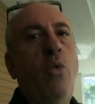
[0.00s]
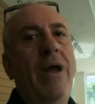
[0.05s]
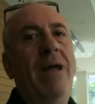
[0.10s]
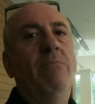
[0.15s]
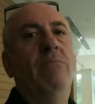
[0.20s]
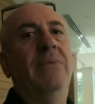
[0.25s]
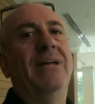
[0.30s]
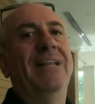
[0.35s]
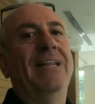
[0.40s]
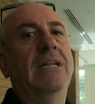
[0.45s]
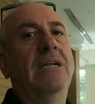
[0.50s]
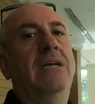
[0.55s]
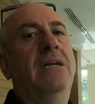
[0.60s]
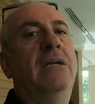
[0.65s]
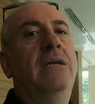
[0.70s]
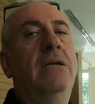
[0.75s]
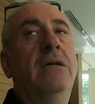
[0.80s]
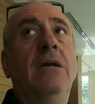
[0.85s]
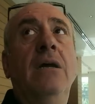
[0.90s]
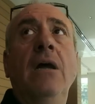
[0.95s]
equipment.
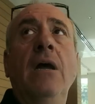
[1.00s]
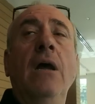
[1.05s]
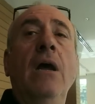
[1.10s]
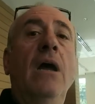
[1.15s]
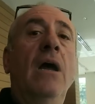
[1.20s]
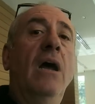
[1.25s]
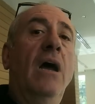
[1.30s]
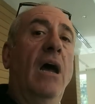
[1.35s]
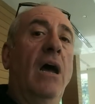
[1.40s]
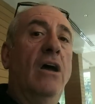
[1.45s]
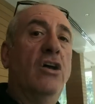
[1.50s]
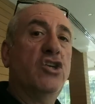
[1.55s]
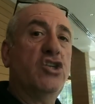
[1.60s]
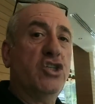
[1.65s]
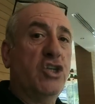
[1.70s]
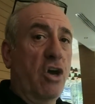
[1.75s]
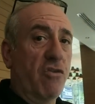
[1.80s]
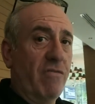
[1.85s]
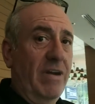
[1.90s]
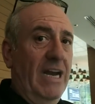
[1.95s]

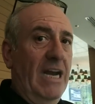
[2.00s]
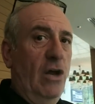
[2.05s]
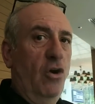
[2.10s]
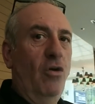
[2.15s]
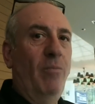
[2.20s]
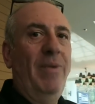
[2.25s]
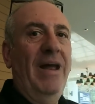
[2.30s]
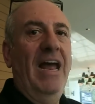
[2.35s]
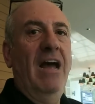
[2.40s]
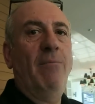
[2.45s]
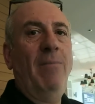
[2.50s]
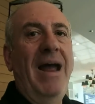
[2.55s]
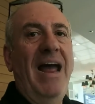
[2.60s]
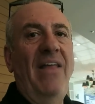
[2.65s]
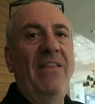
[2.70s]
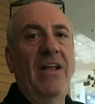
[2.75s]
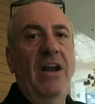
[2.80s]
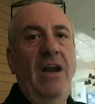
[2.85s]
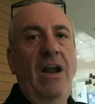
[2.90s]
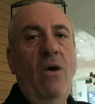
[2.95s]
Sorry a little bit
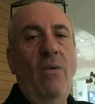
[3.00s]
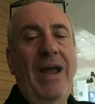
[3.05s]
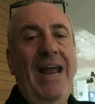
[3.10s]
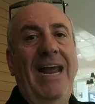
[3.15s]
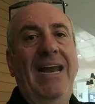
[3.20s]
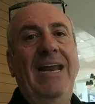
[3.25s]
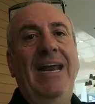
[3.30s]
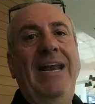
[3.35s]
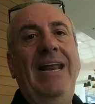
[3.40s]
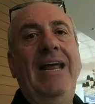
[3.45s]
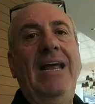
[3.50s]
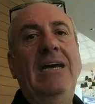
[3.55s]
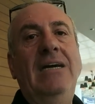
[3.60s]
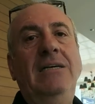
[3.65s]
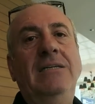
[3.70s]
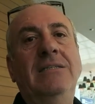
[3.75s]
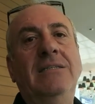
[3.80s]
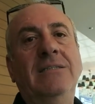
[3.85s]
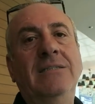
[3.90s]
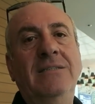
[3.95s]
about the lighting in
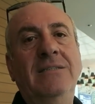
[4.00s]
here,